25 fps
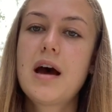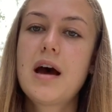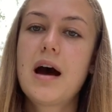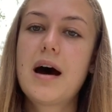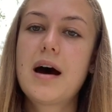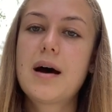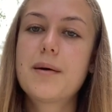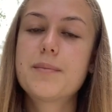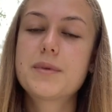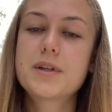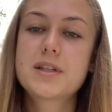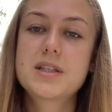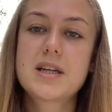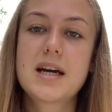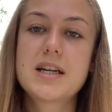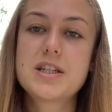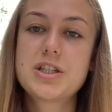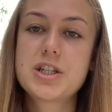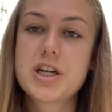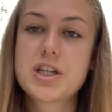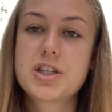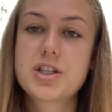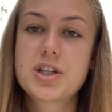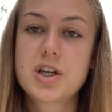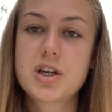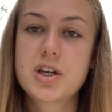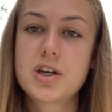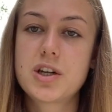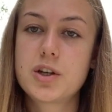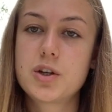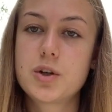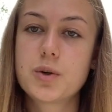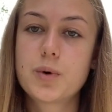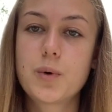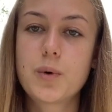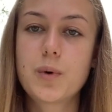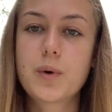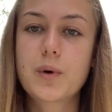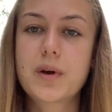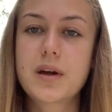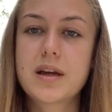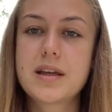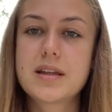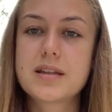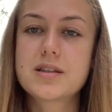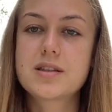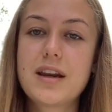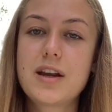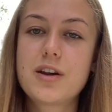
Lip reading: the digestion in your organs.